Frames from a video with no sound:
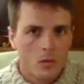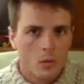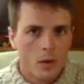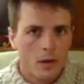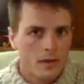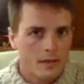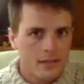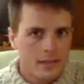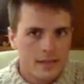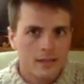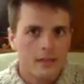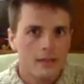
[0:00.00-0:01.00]
Where
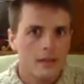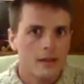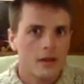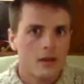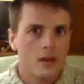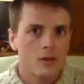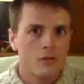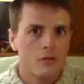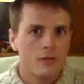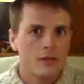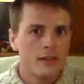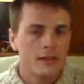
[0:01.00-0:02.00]
exactly are you
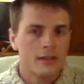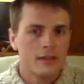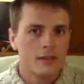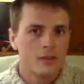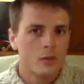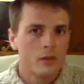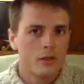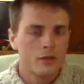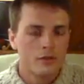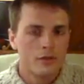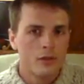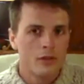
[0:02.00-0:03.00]
feeling this? Where do you
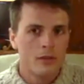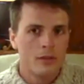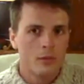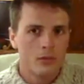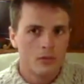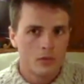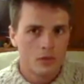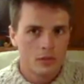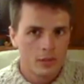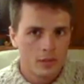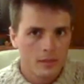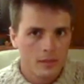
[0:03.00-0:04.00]
feel that most
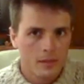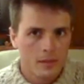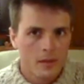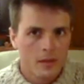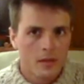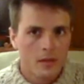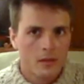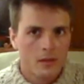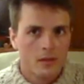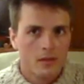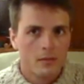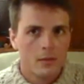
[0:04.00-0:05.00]
strongly?
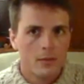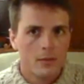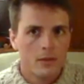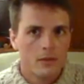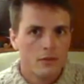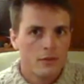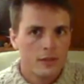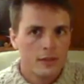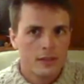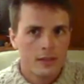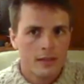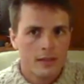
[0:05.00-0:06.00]
Maybe you're
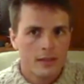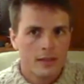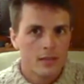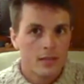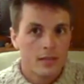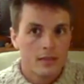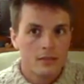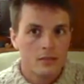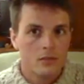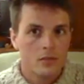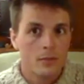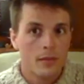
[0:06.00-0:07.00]
feeling that in the
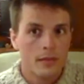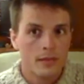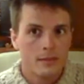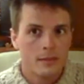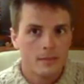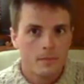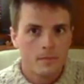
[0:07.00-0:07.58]
chest or the belly.